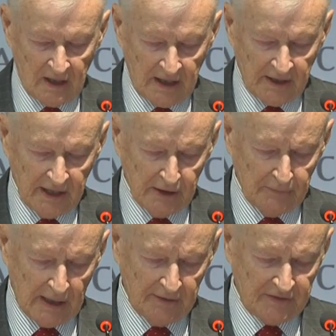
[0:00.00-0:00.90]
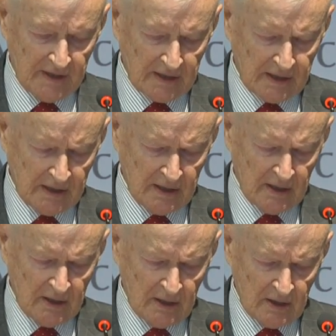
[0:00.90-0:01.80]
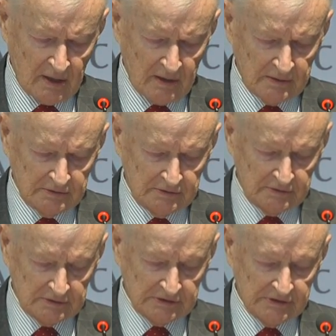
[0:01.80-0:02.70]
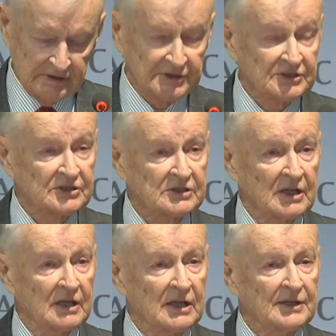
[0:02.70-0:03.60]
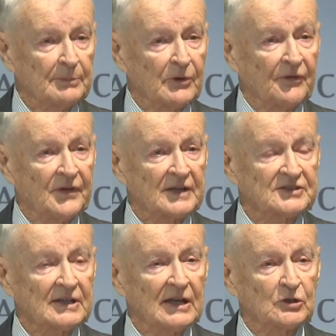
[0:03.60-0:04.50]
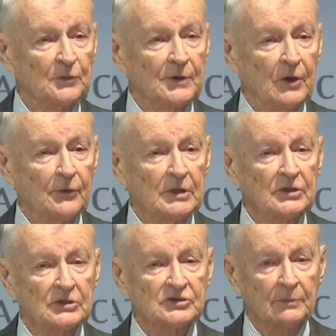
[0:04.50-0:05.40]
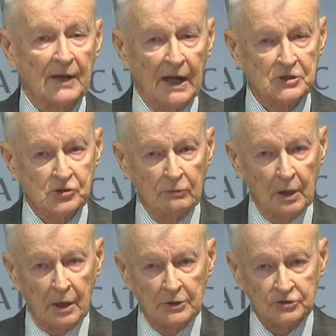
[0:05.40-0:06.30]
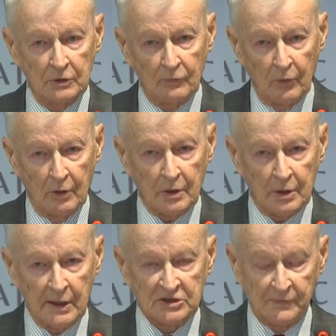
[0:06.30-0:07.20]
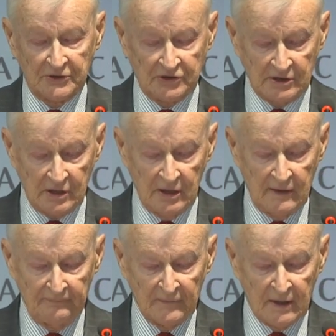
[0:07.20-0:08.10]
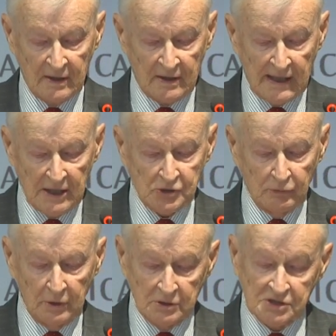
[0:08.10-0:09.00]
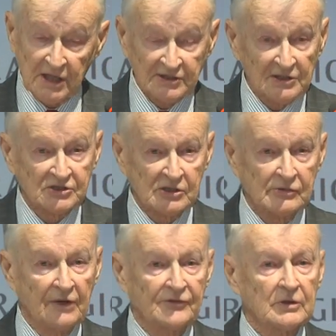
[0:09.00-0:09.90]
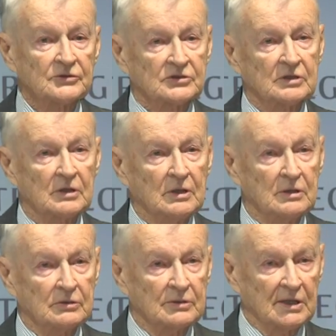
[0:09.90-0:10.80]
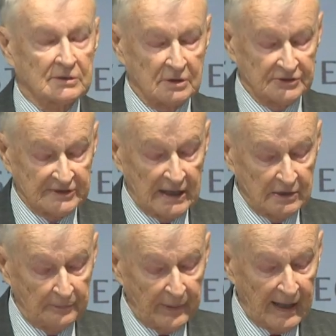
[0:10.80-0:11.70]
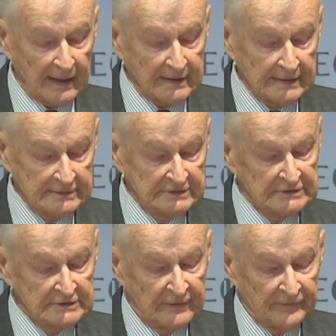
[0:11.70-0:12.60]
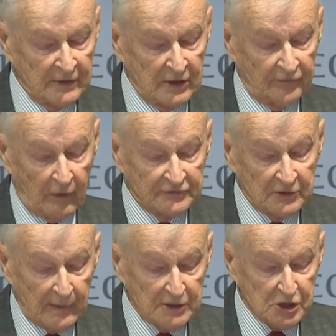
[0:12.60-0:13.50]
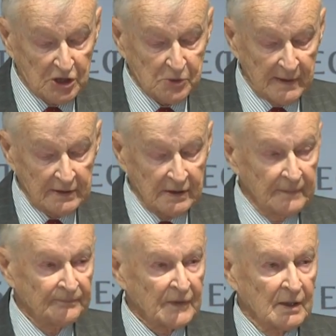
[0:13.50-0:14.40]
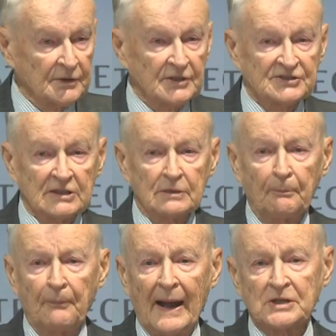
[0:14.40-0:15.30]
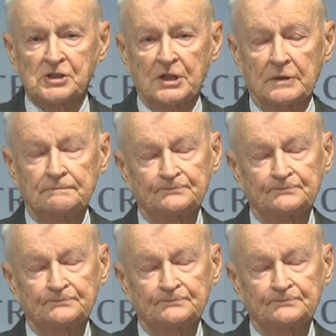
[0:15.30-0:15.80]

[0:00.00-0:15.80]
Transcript: And here I think uh, there is a number of things again to be noted, some casual and some more explicit. Casual, just as the reference to the Hitler-Stalin pact, involves, in my judgment, the sudden passion